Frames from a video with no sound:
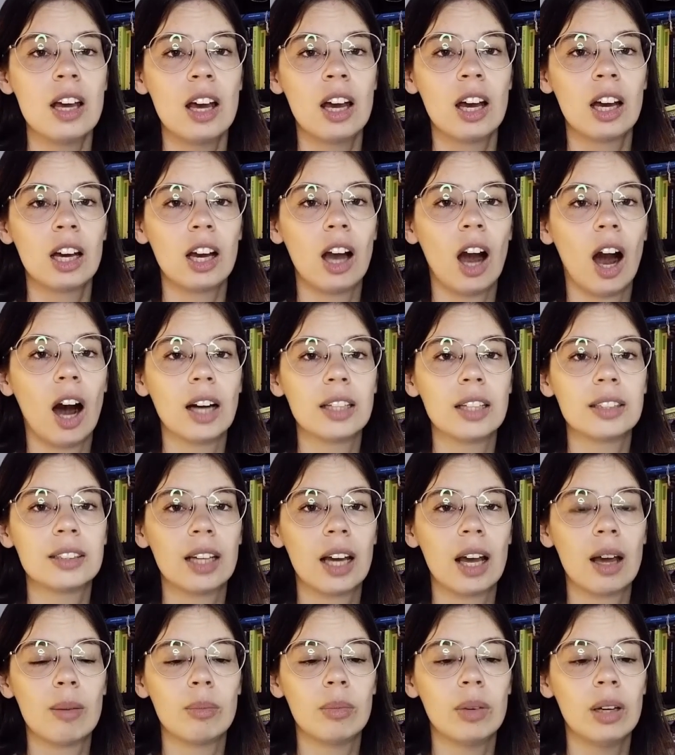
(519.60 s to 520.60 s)

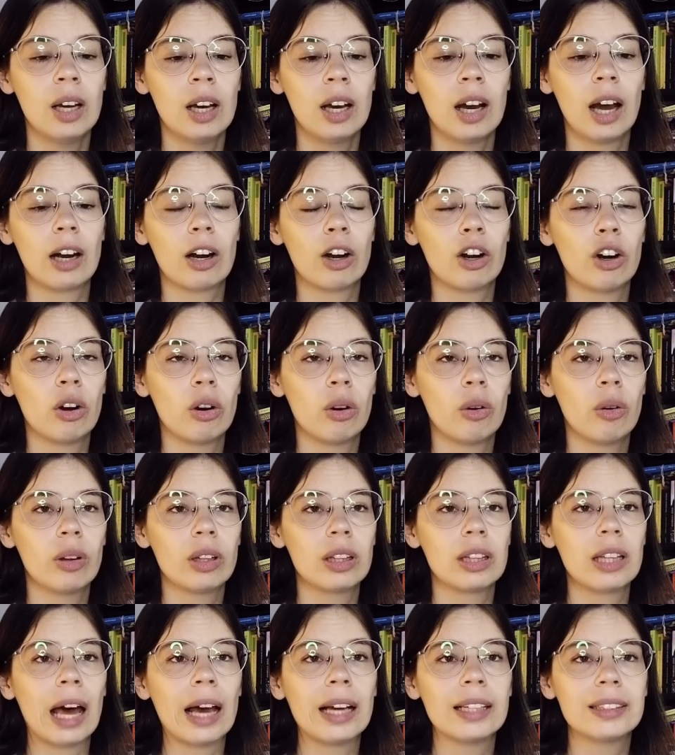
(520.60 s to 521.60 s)
goddamn, I don't know,
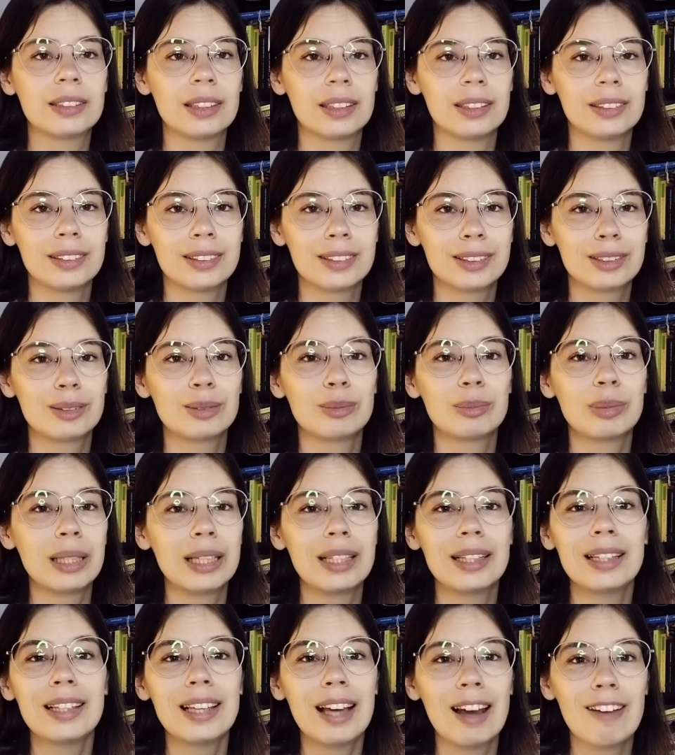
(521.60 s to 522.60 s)
license to be
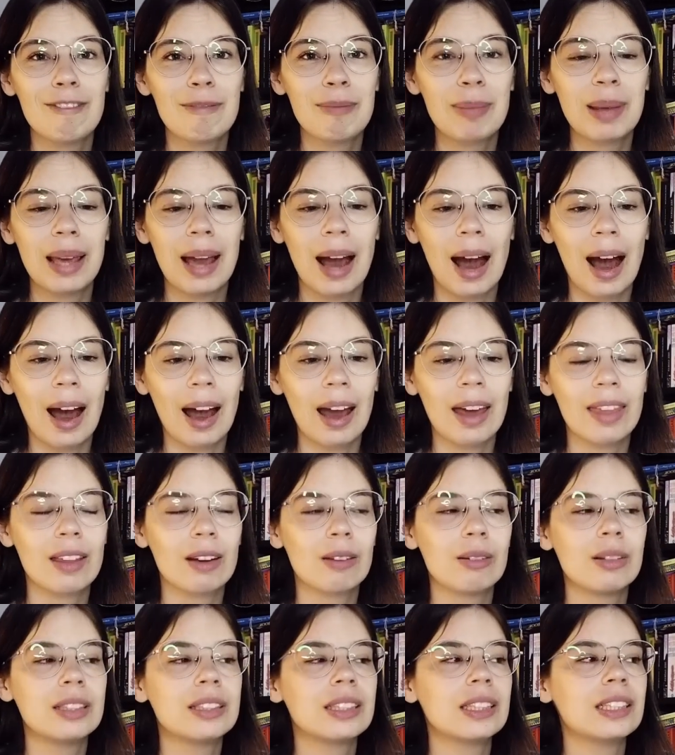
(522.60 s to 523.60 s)
in the FBI,
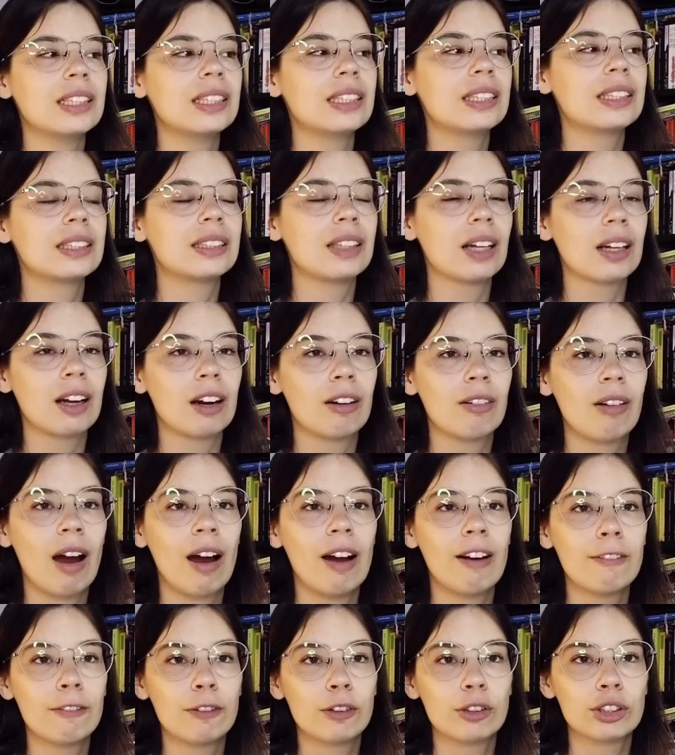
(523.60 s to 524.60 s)
the reason he stuck
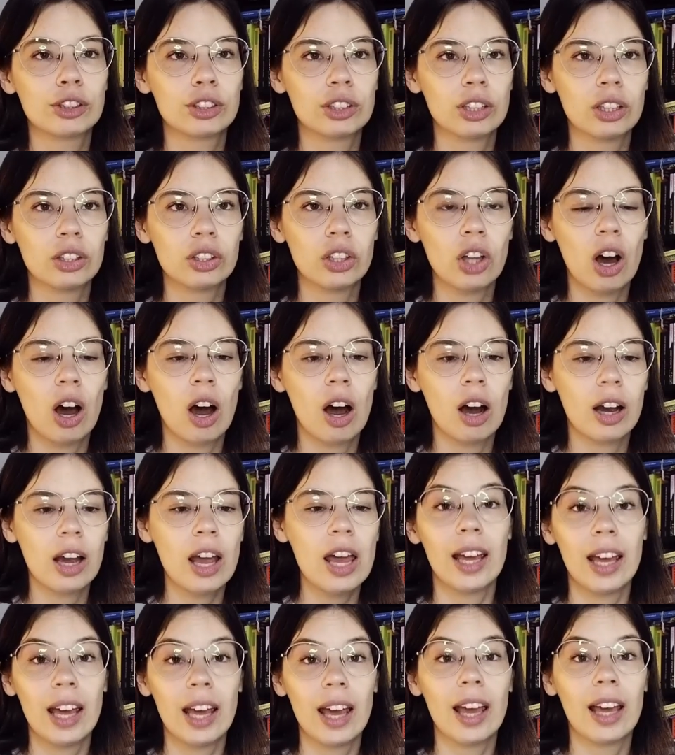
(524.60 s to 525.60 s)
around for so long
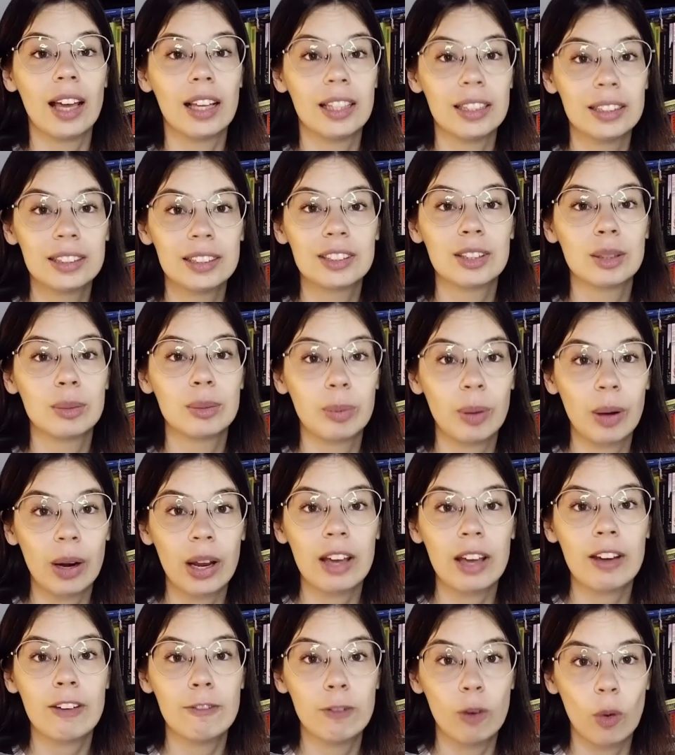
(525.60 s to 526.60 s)
is to
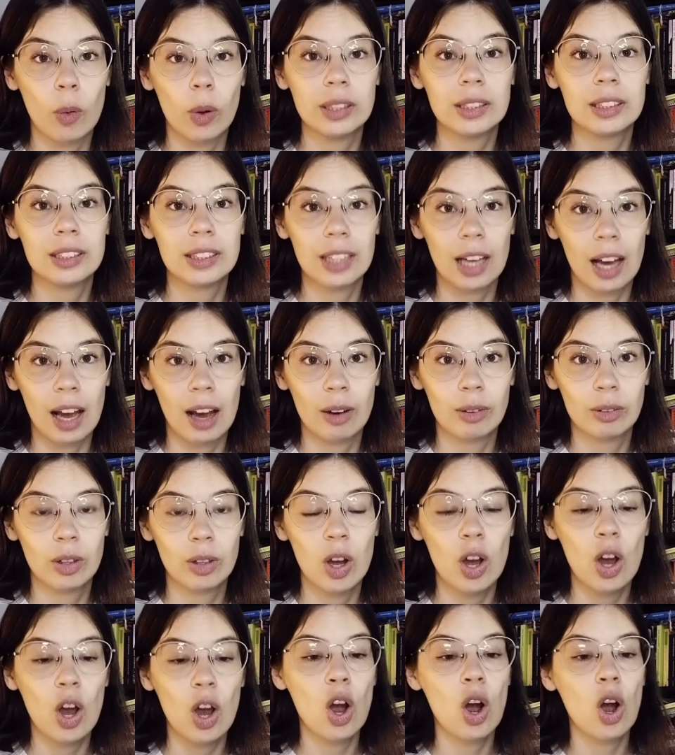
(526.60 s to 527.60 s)
bring Voight down.
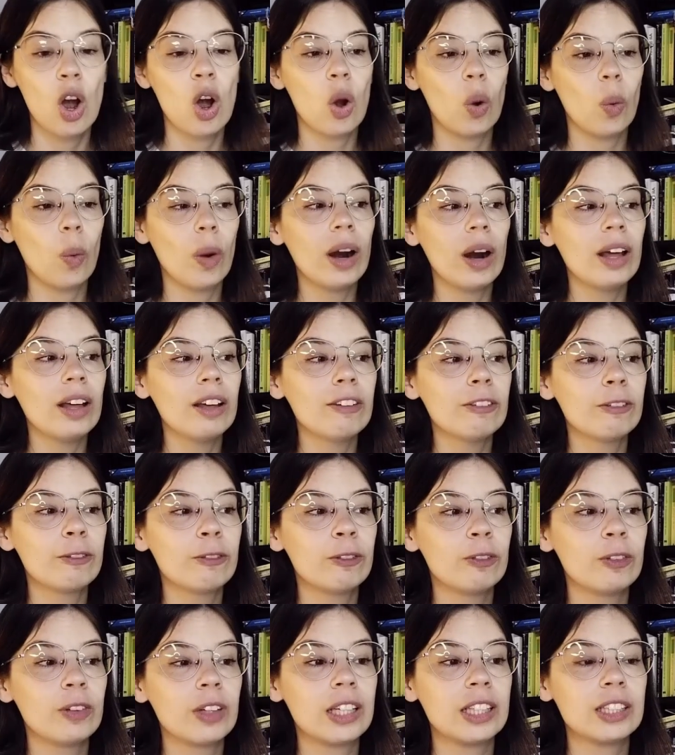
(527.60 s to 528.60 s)
What
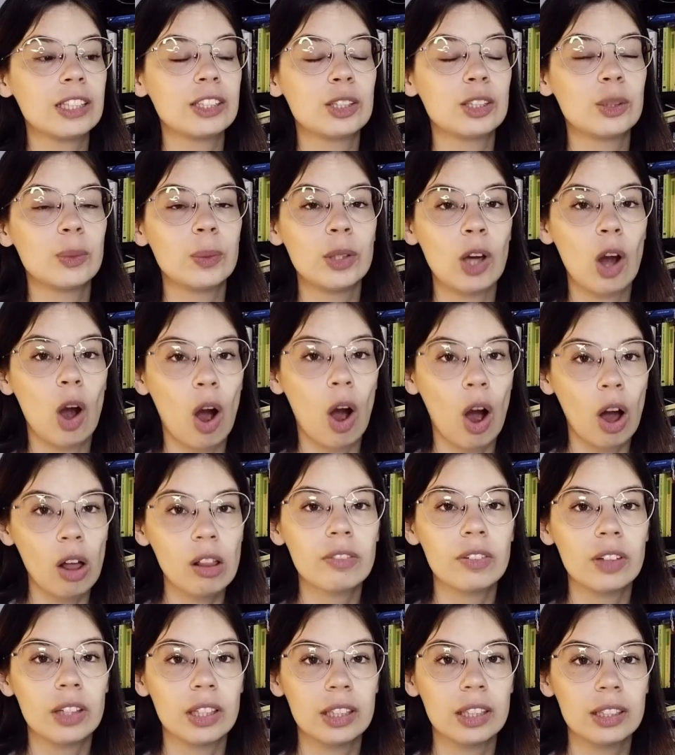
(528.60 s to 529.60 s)
if he's doing all
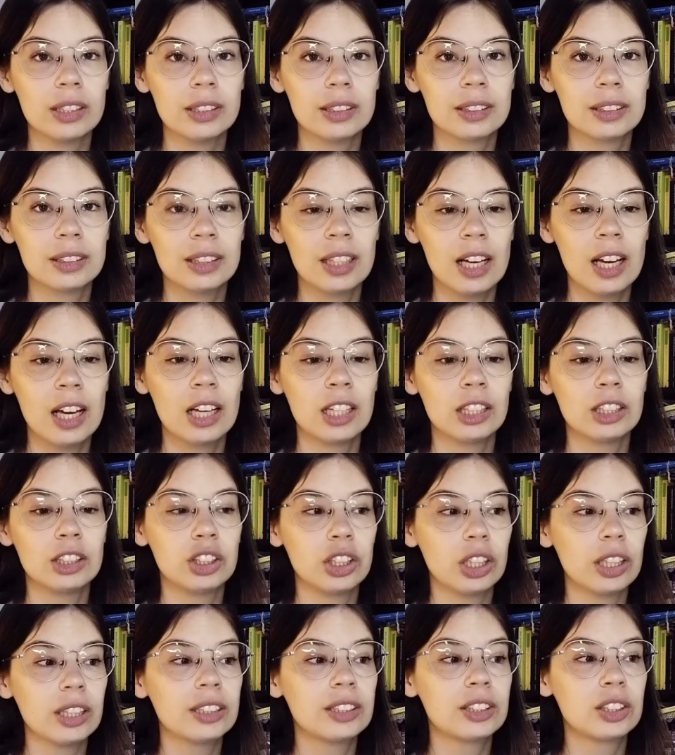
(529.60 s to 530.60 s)
of this
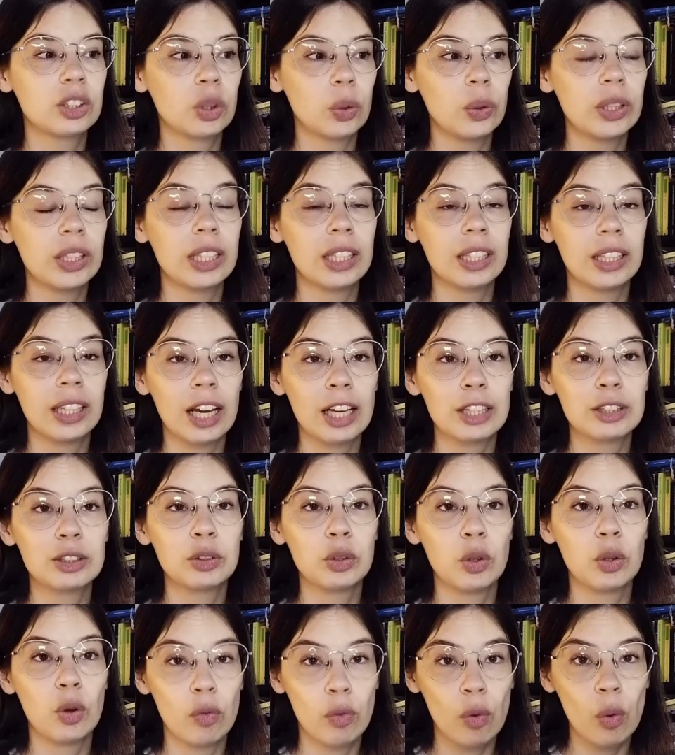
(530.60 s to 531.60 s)
just so he can get
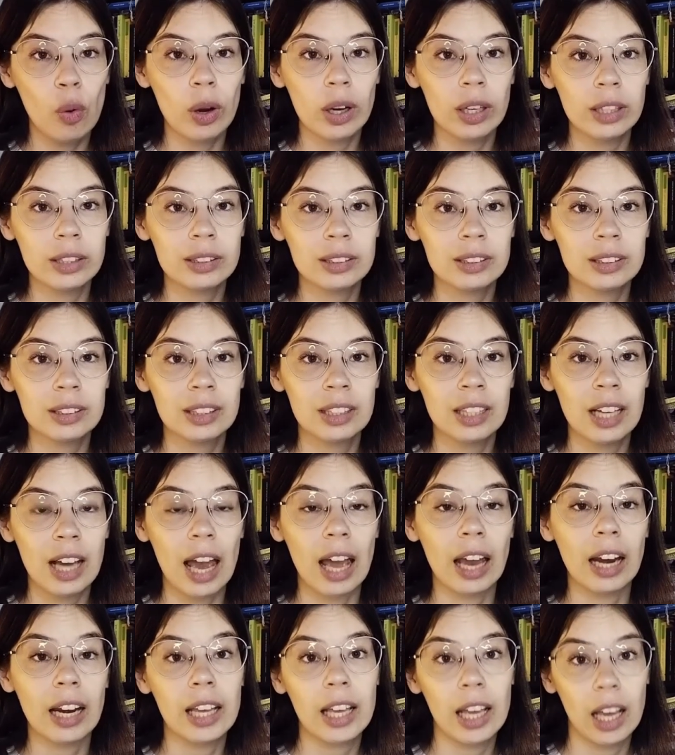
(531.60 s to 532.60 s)
to Voight
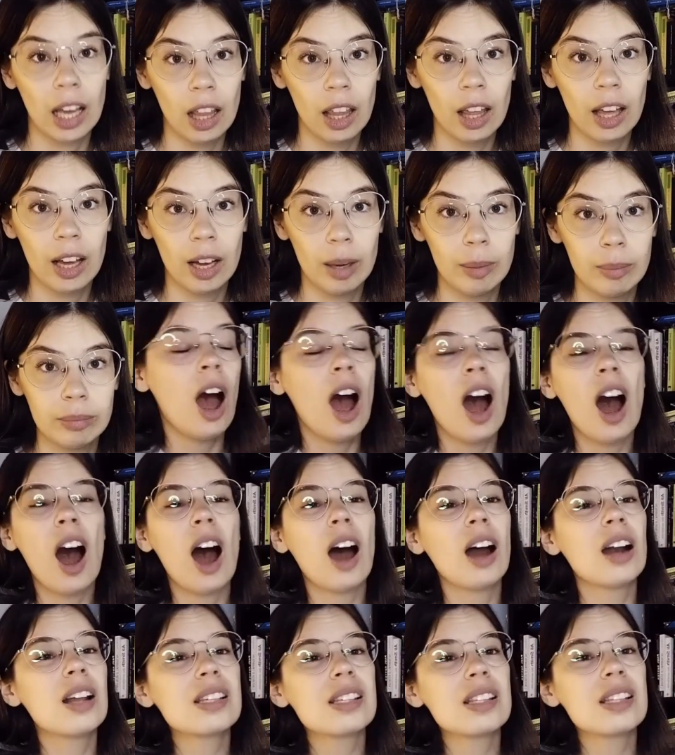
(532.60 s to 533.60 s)
and kill him?
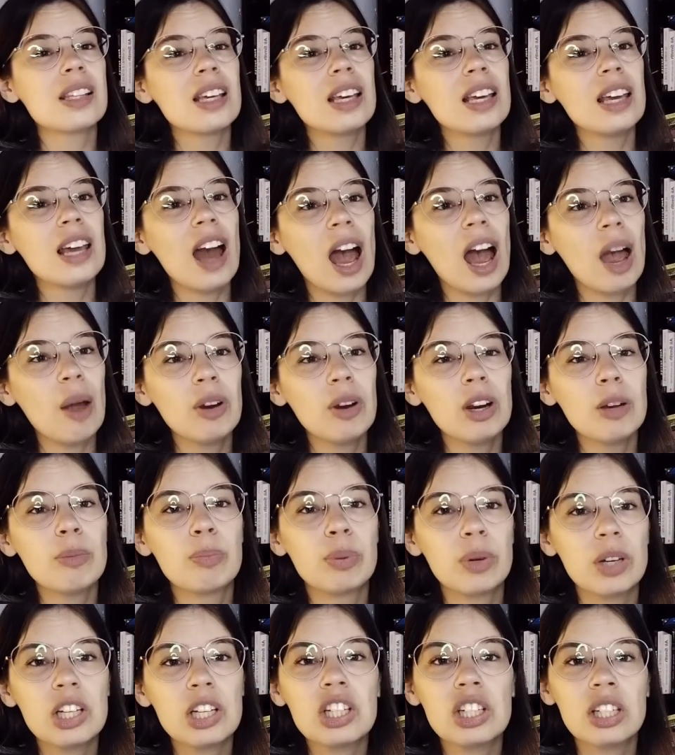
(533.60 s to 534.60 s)
Honestly, I would
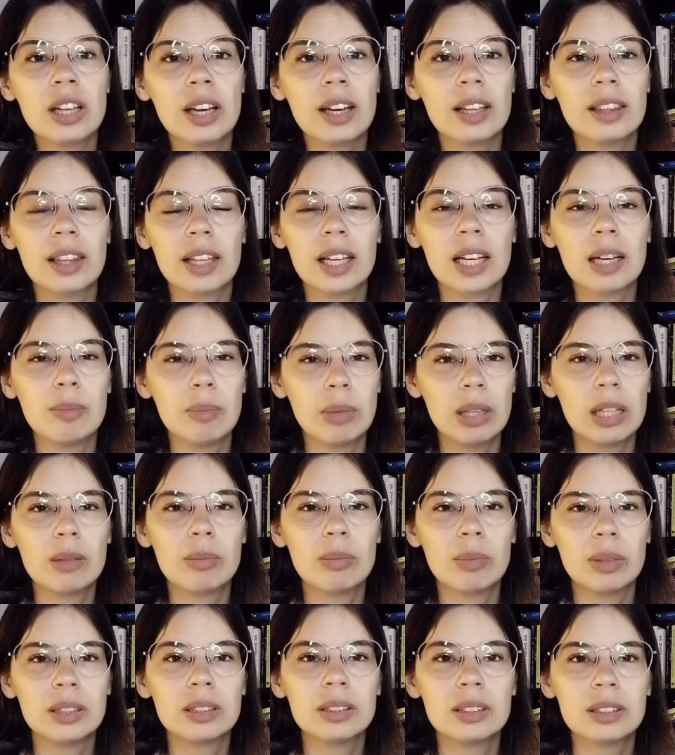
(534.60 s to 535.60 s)
appreciate the
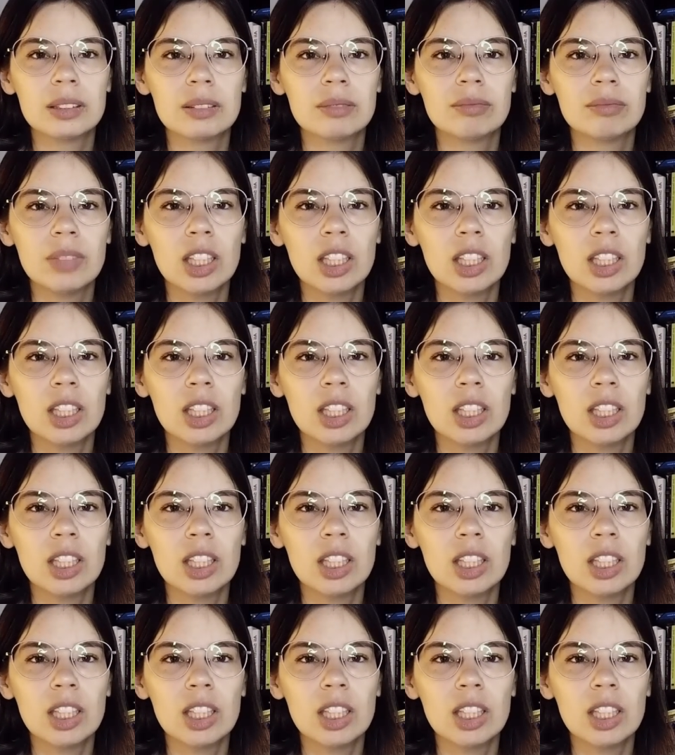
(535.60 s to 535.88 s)
commitment.